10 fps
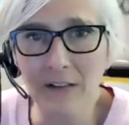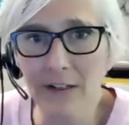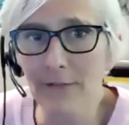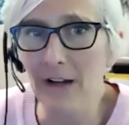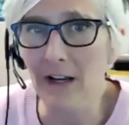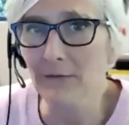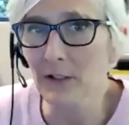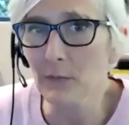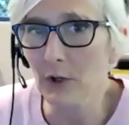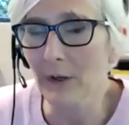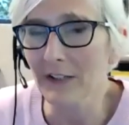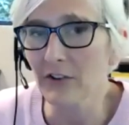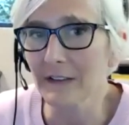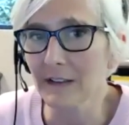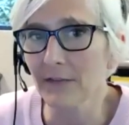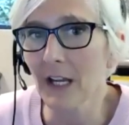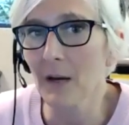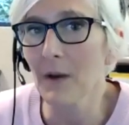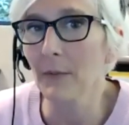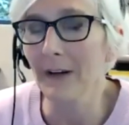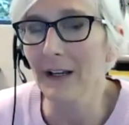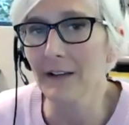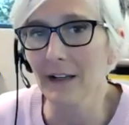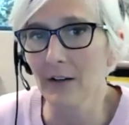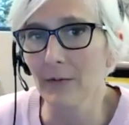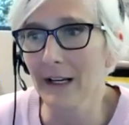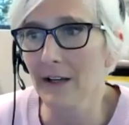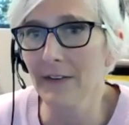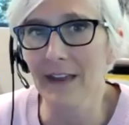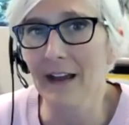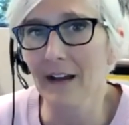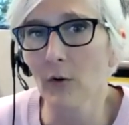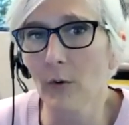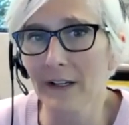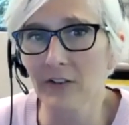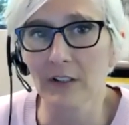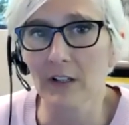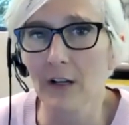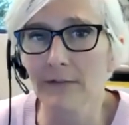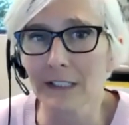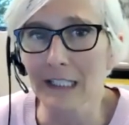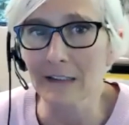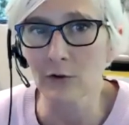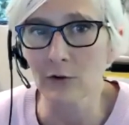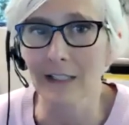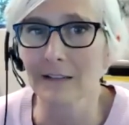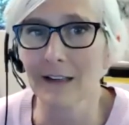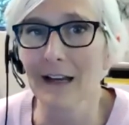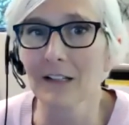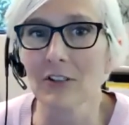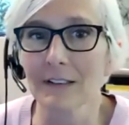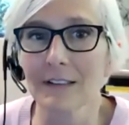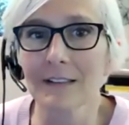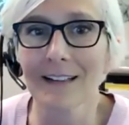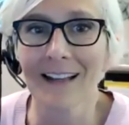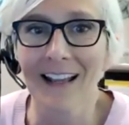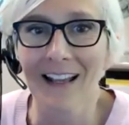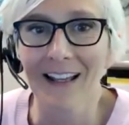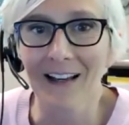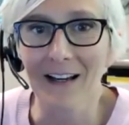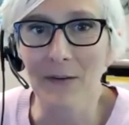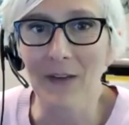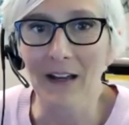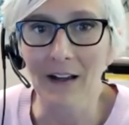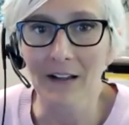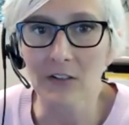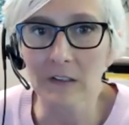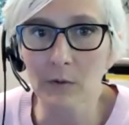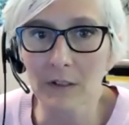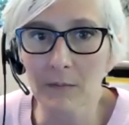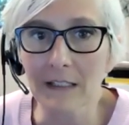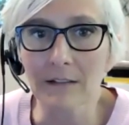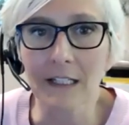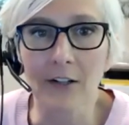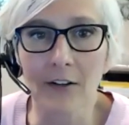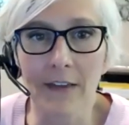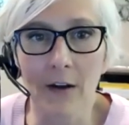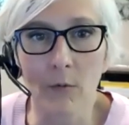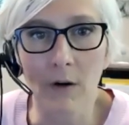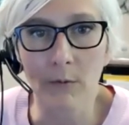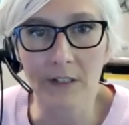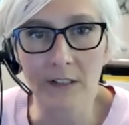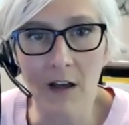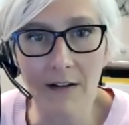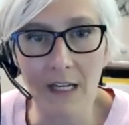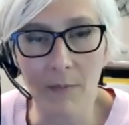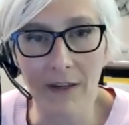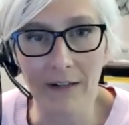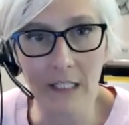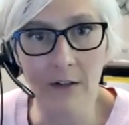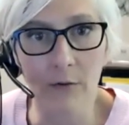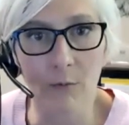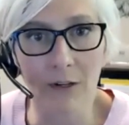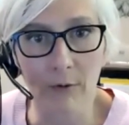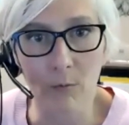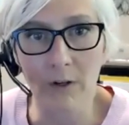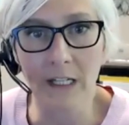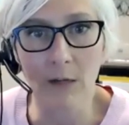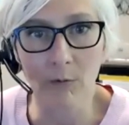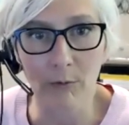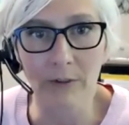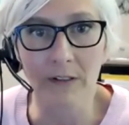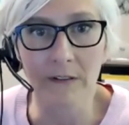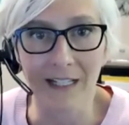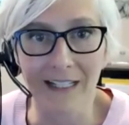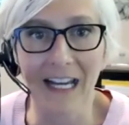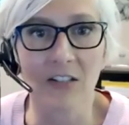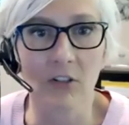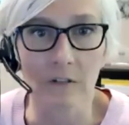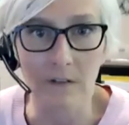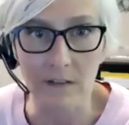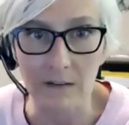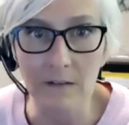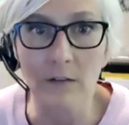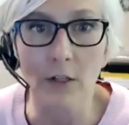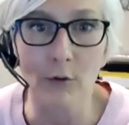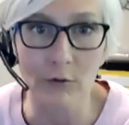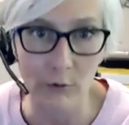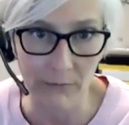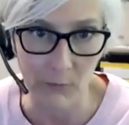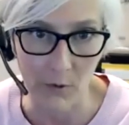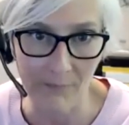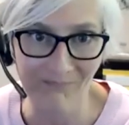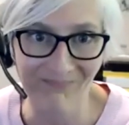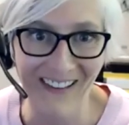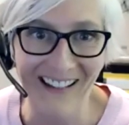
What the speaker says: to clarify, a few more questions have come up around that question of lease transactions. I just want to be clear that what we're talking about here with the Working with Real Estate Agents disclosure form,